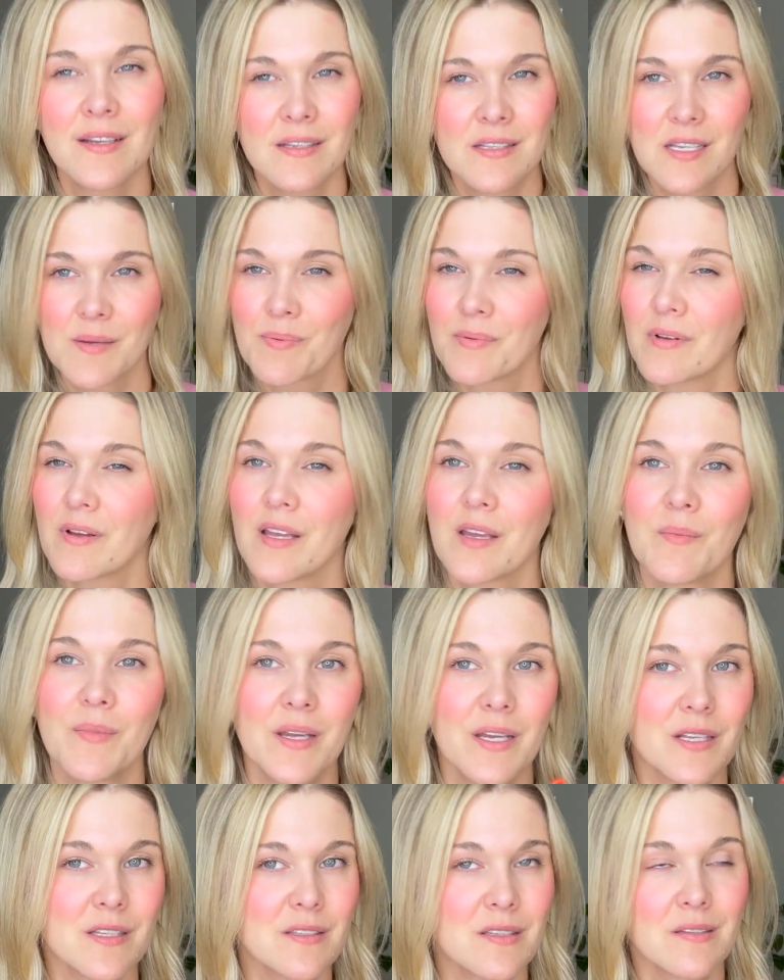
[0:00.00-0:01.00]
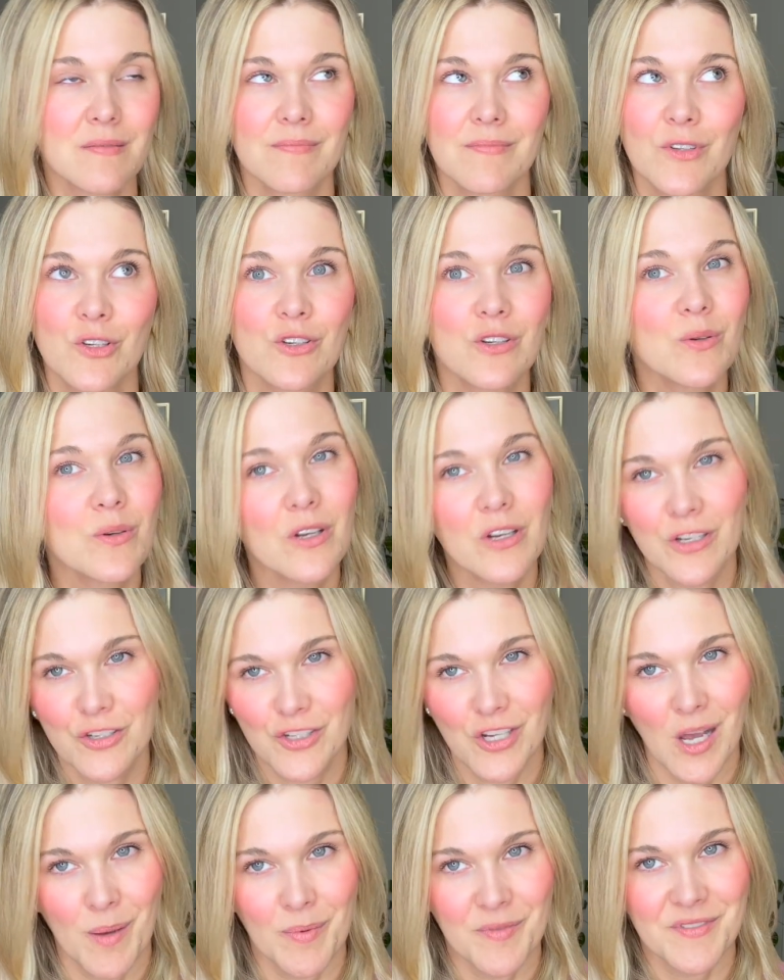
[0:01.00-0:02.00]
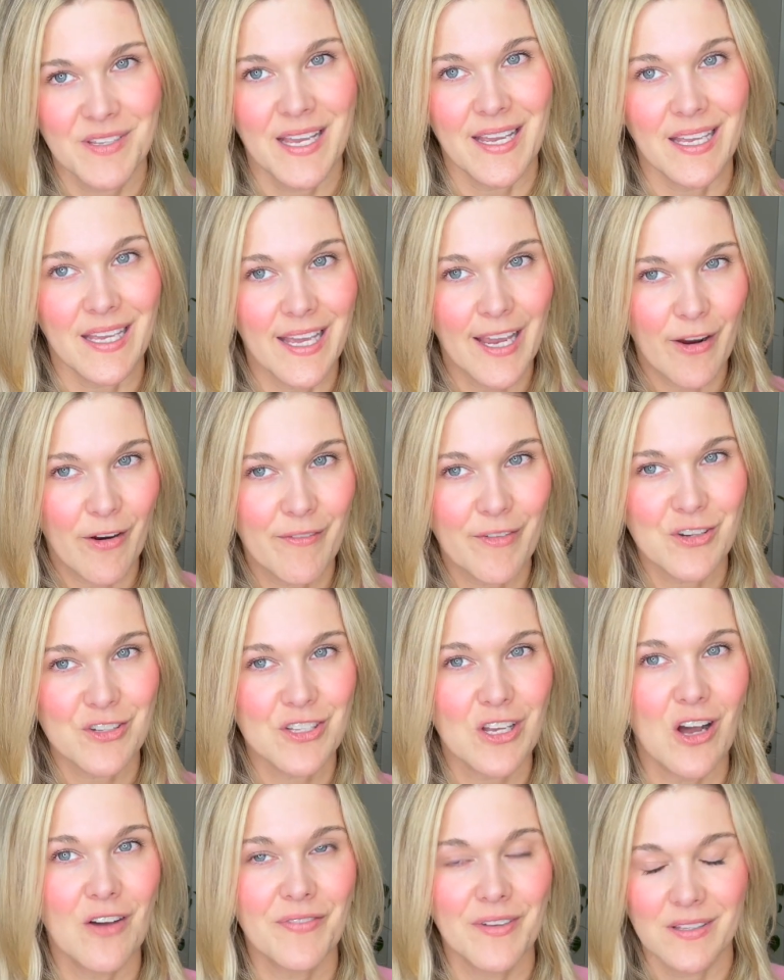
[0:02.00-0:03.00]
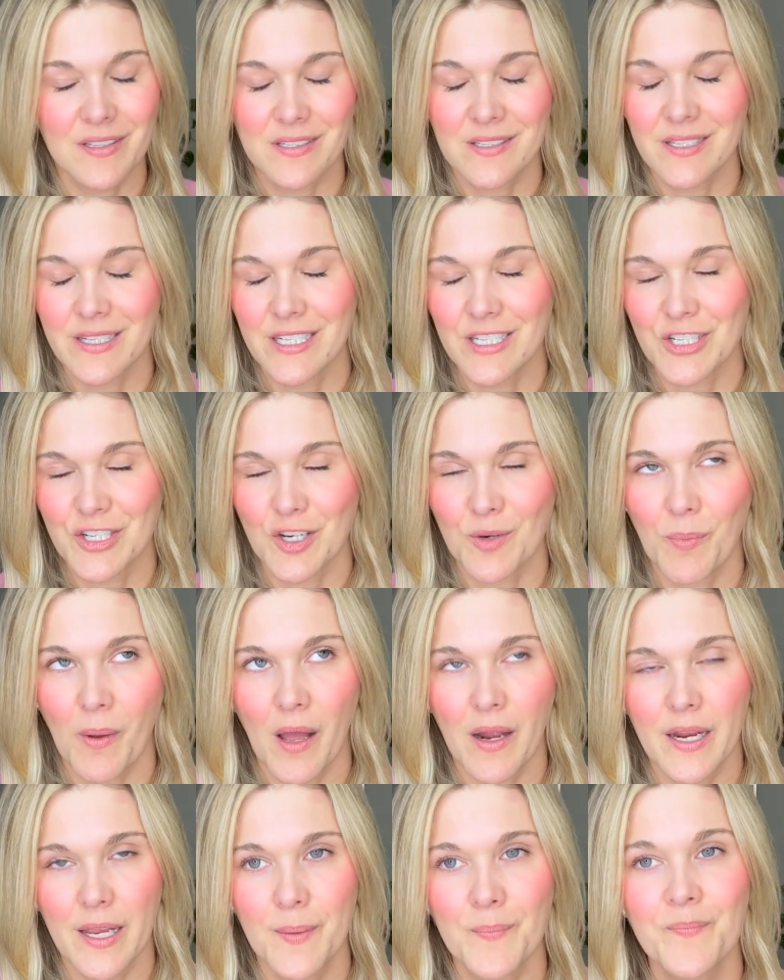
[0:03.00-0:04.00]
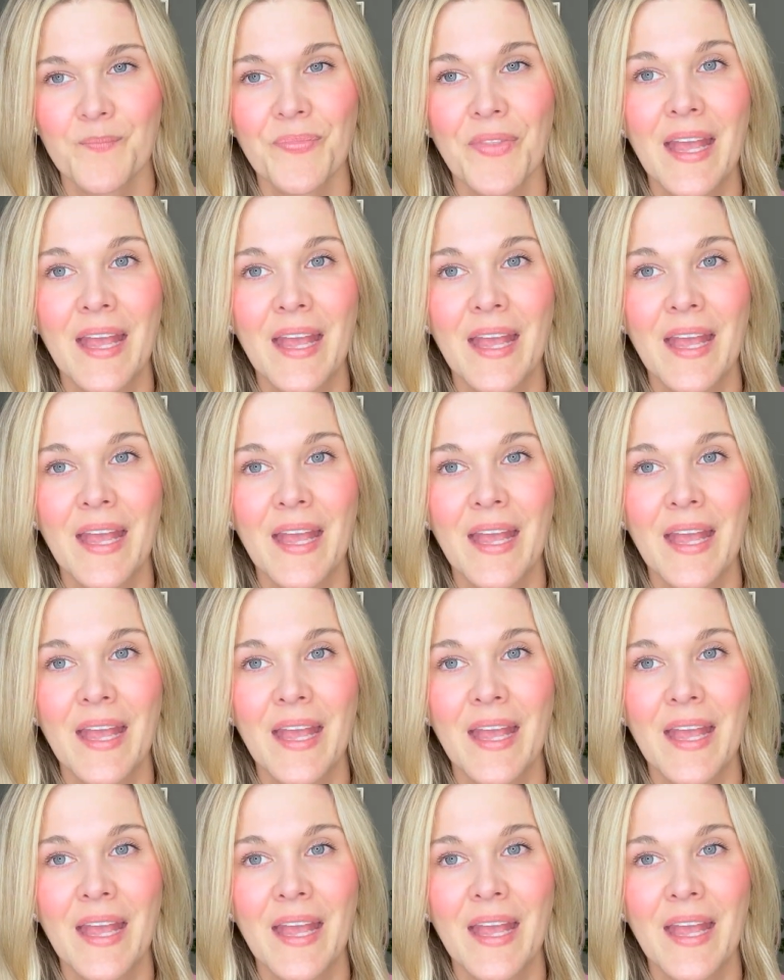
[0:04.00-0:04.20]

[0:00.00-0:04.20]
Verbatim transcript: Typically, it means you're doing a good job of taking care of yourself and listening to your body.